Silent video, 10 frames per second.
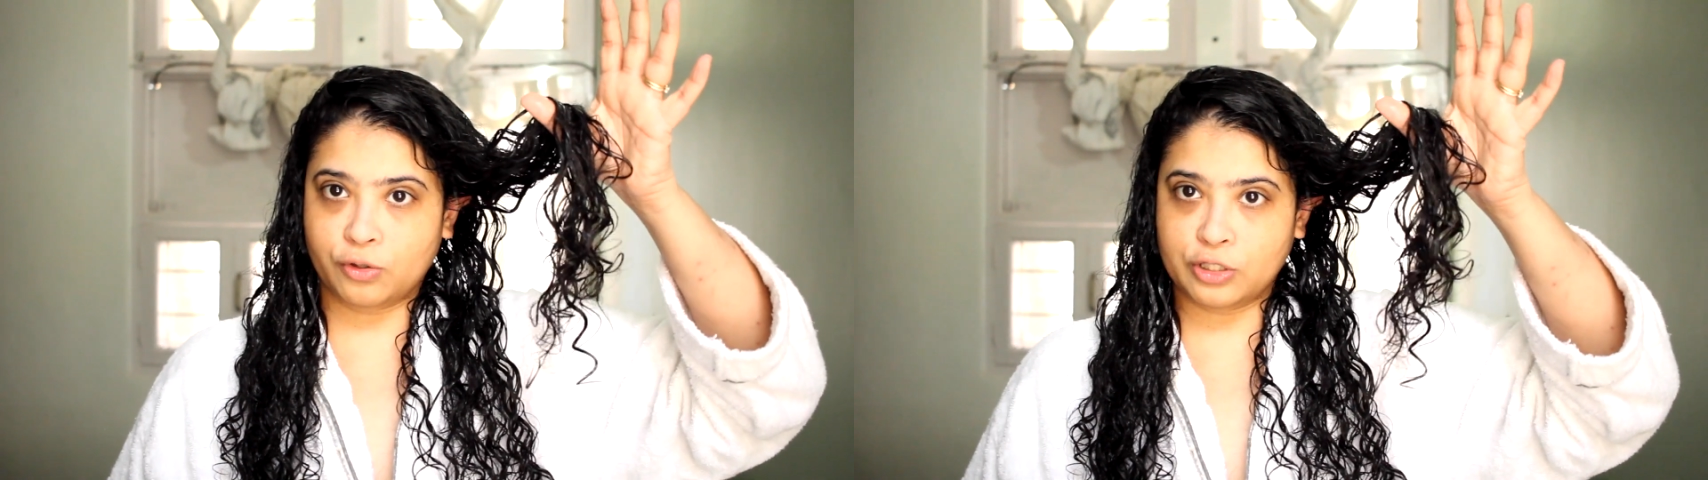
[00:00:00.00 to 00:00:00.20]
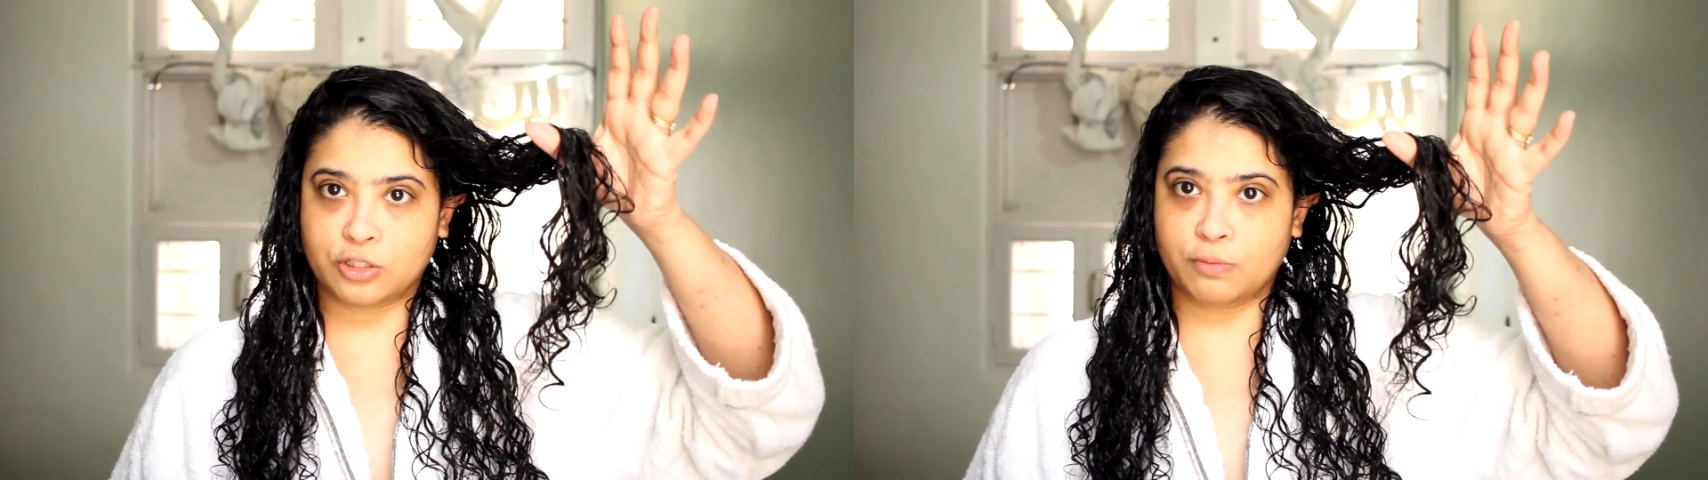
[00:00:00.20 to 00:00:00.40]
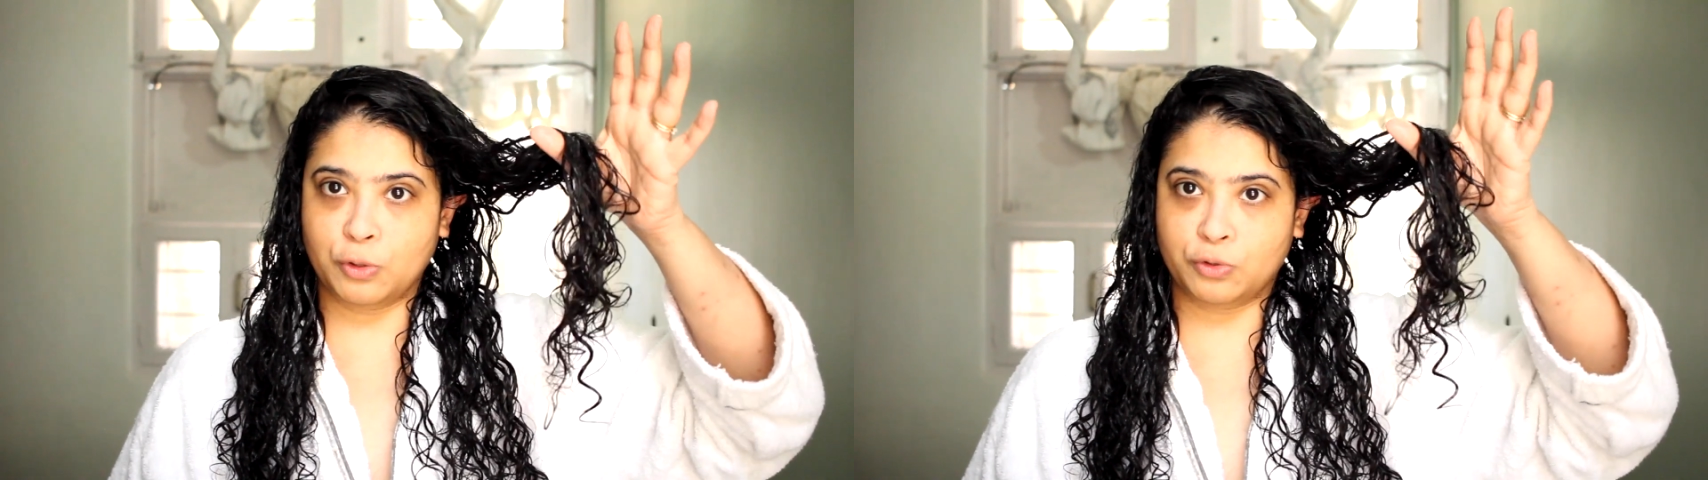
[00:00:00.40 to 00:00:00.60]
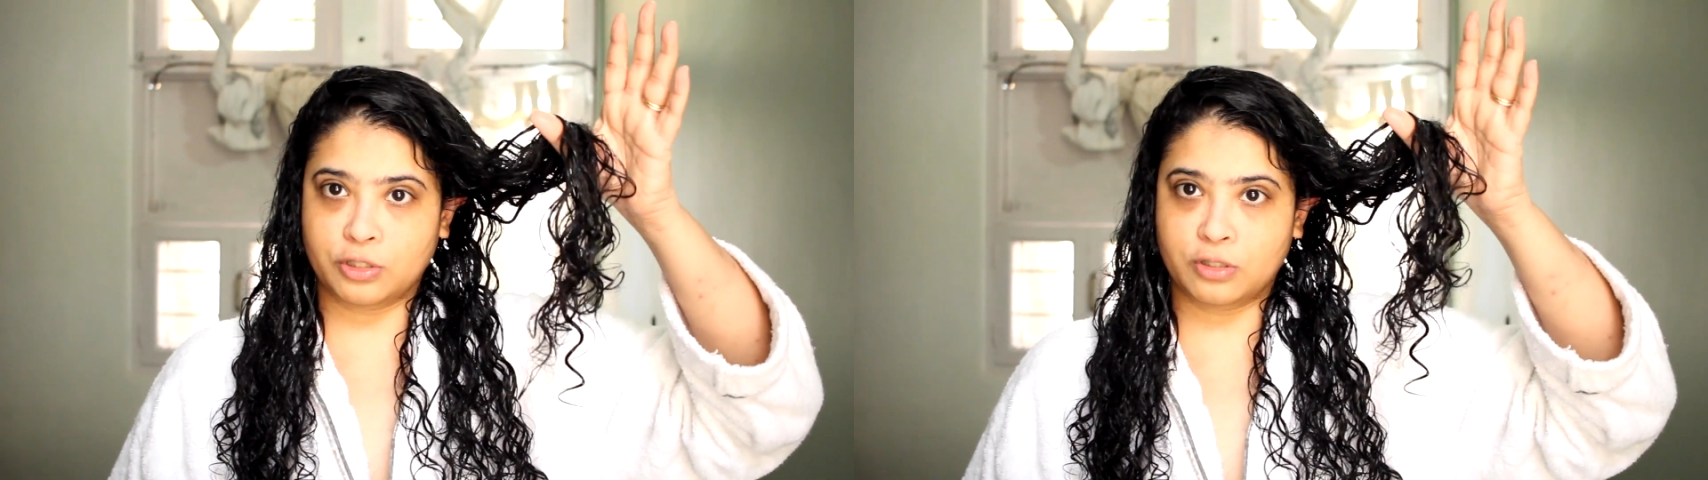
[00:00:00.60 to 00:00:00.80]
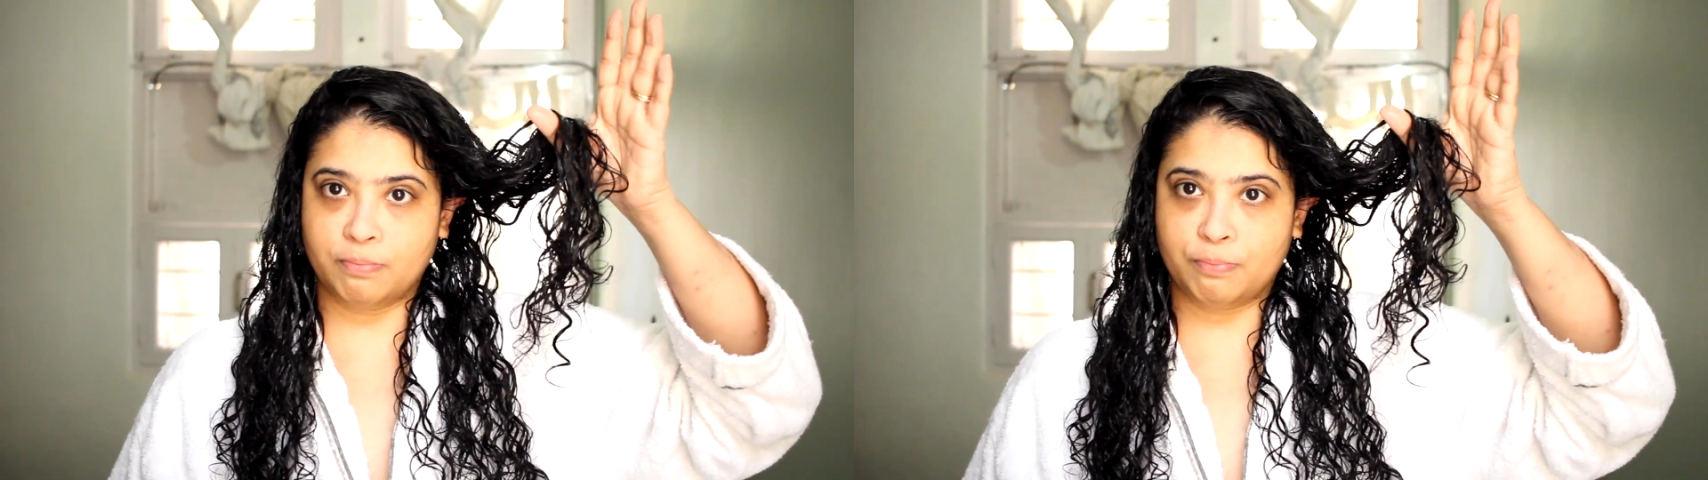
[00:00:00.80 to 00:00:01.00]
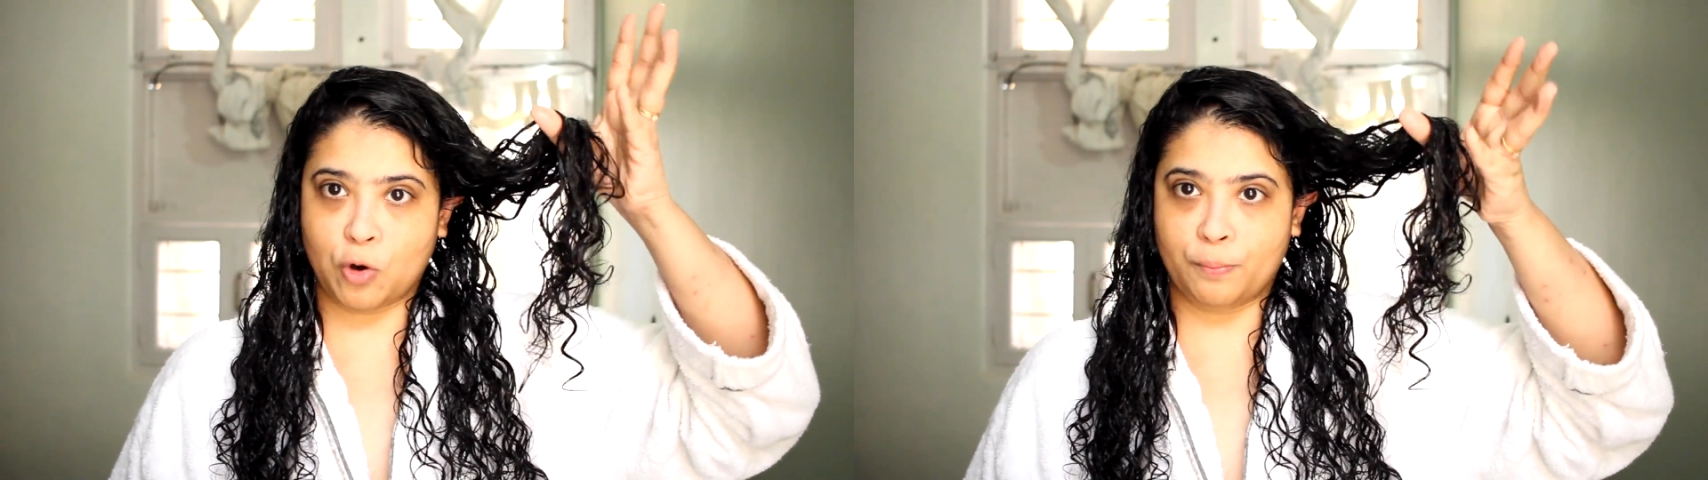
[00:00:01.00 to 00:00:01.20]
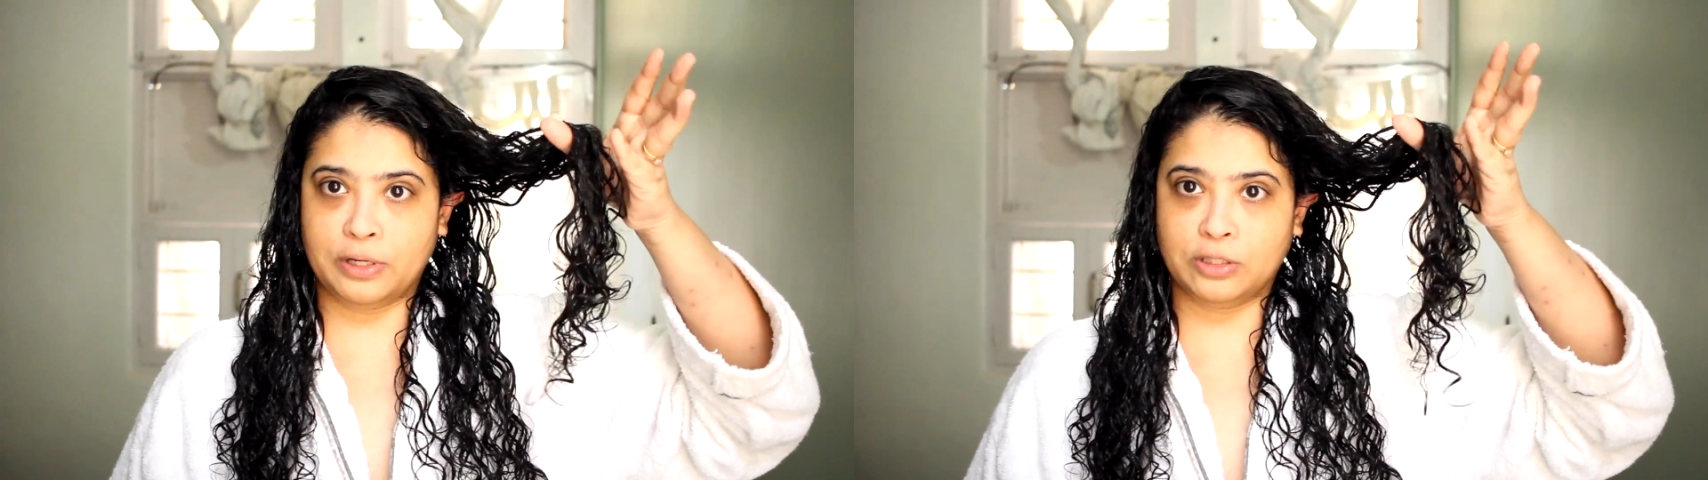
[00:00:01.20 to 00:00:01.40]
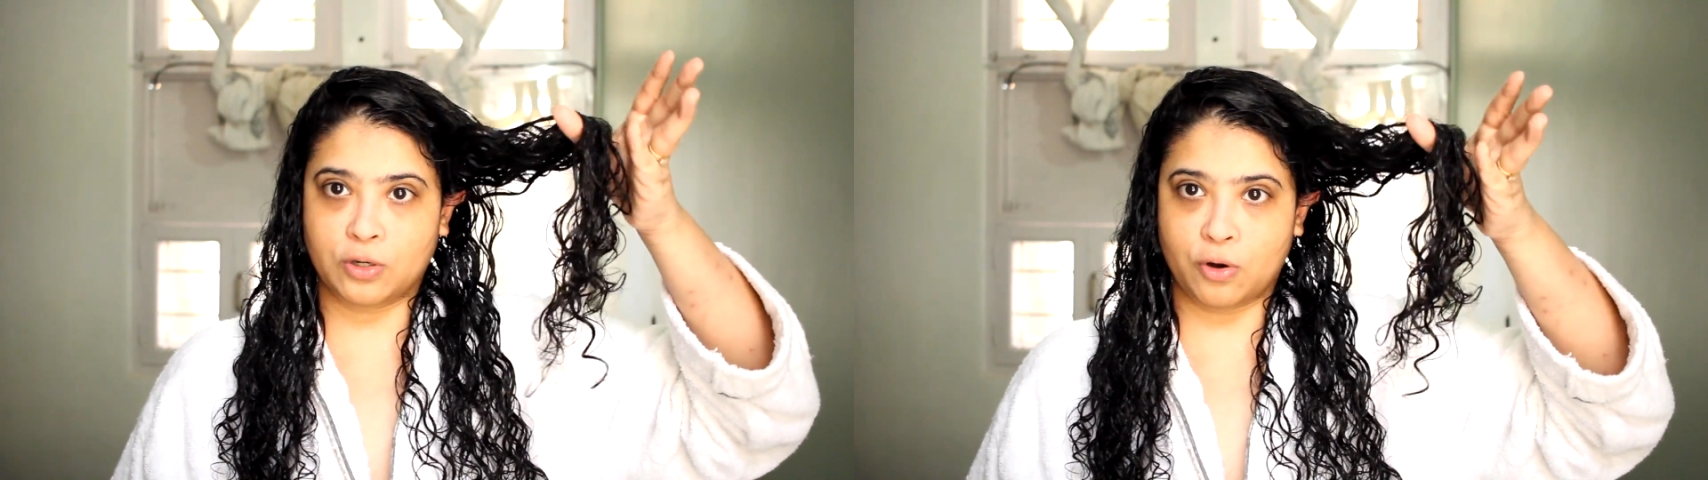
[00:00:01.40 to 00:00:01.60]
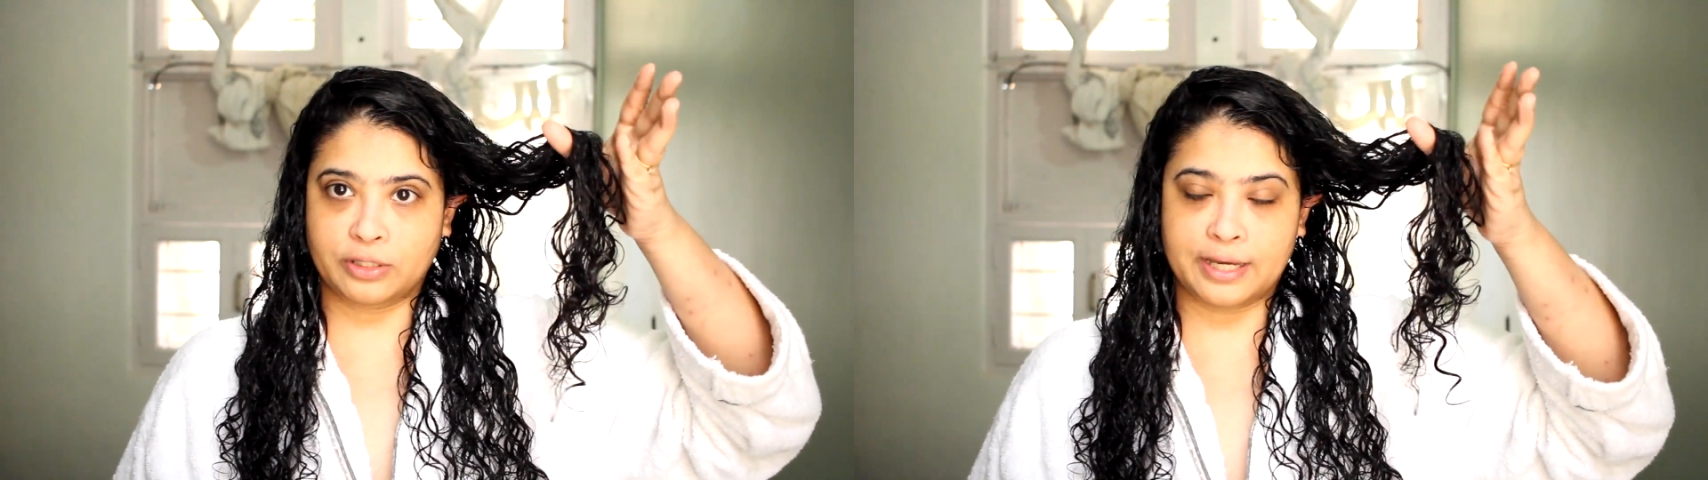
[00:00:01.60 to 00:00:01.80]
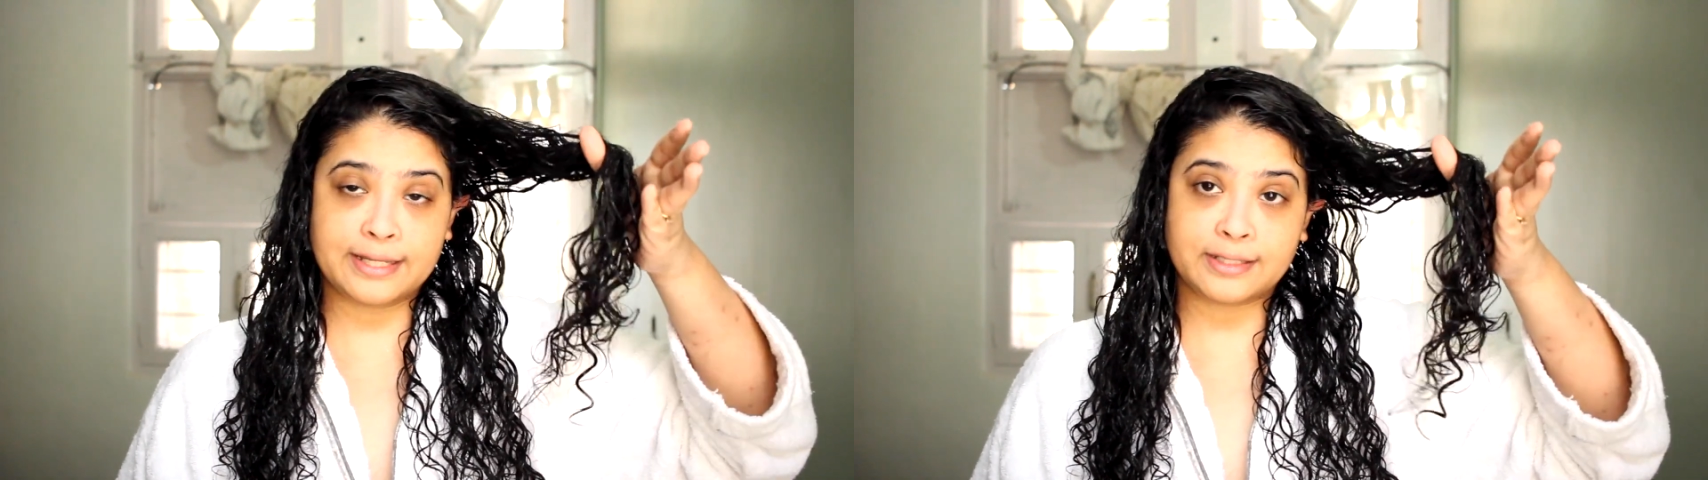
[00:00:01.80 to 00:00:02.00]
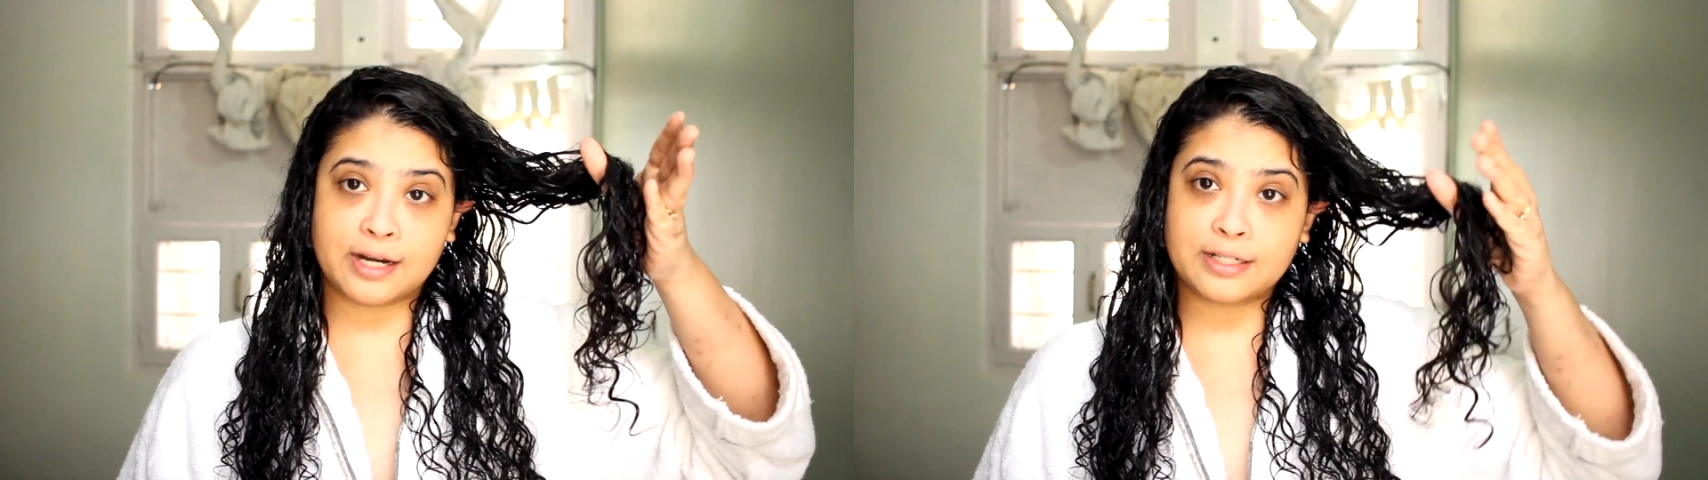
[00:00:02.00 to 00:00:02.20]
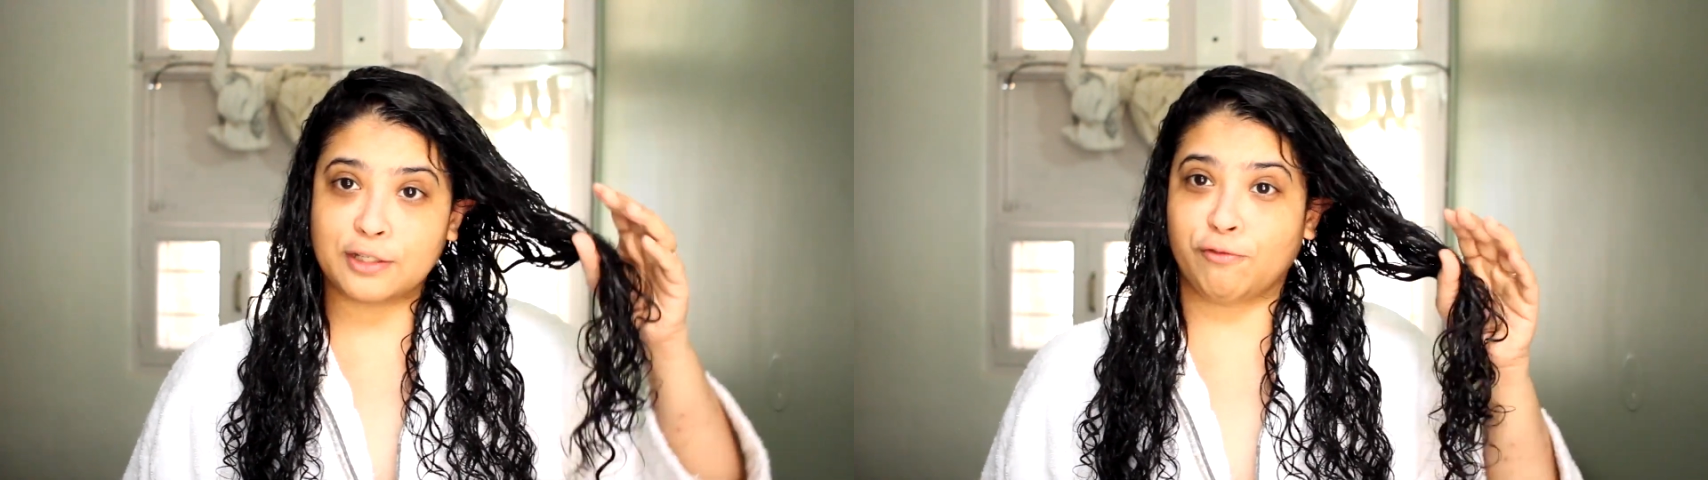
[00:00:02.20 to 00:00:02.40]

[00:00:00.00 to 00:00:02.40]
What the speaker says: distributed properly throughout the hair strands.